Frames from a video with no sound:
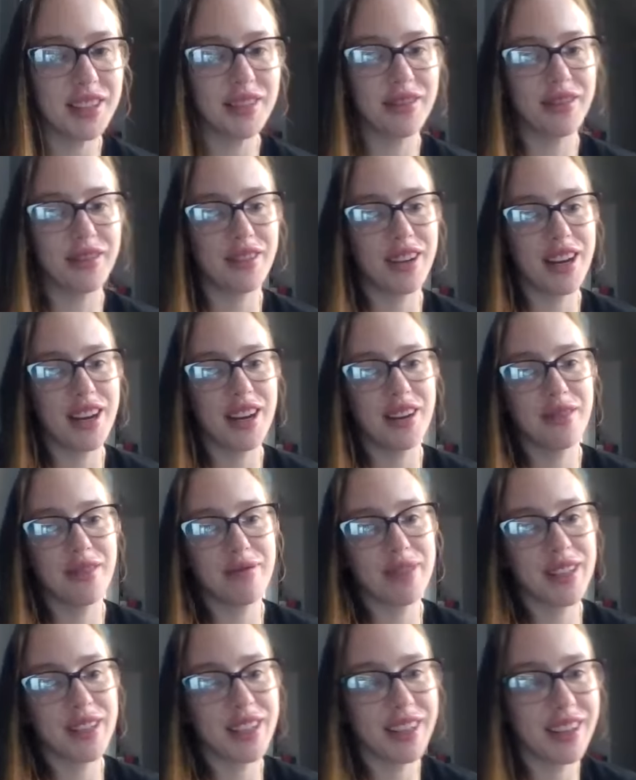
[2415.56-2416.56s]
of freedom
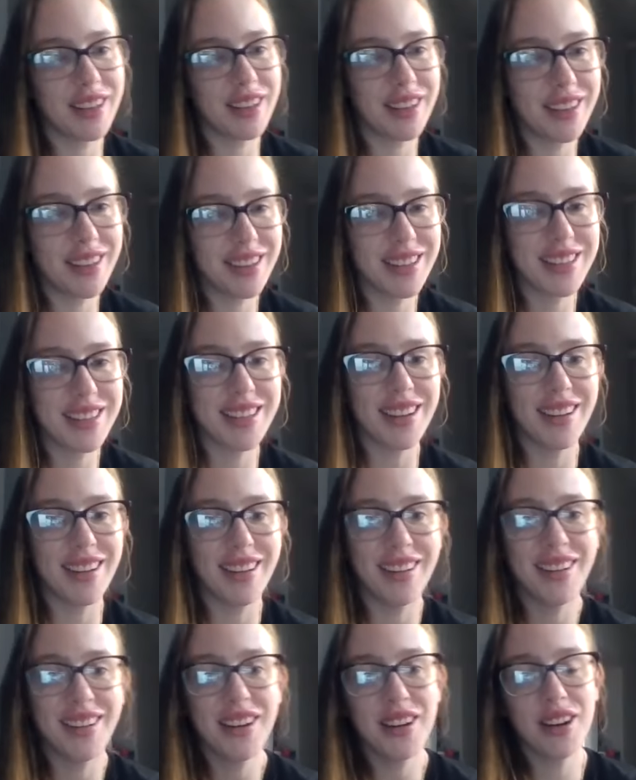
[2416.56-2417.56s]
soon. So,
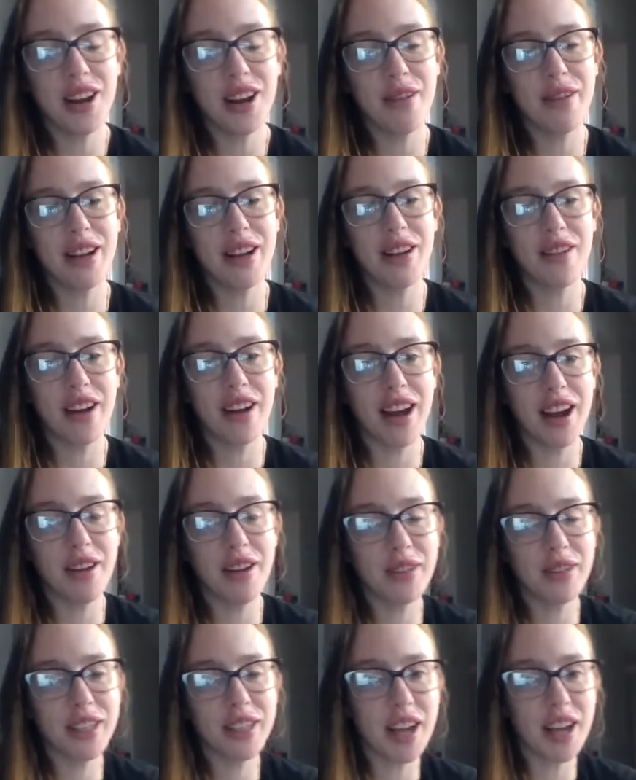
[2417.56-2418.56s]
Chloe, your hand
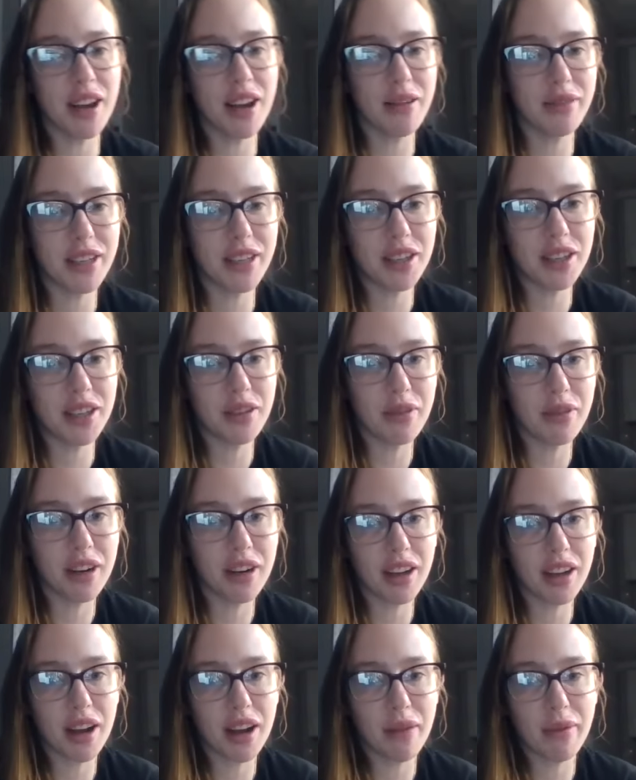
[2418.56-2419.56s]
was up. Did you want to
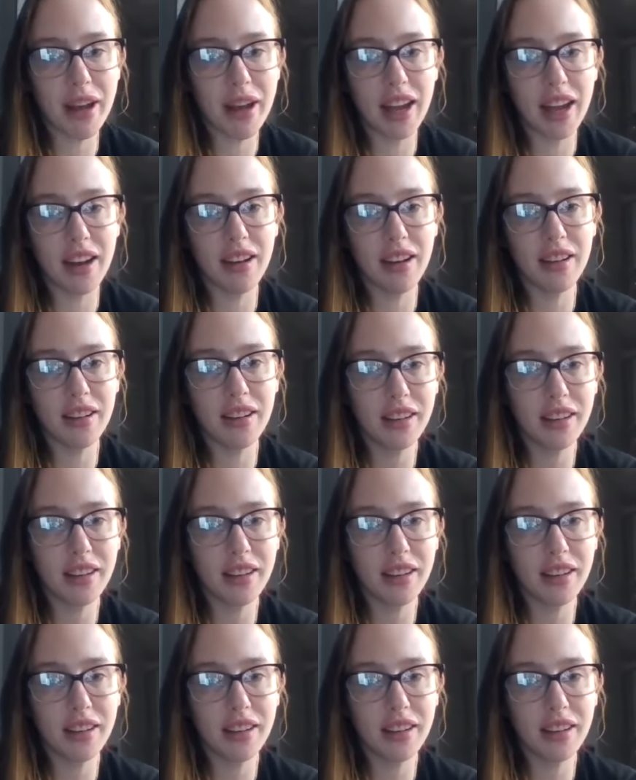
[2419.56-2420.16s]
come in?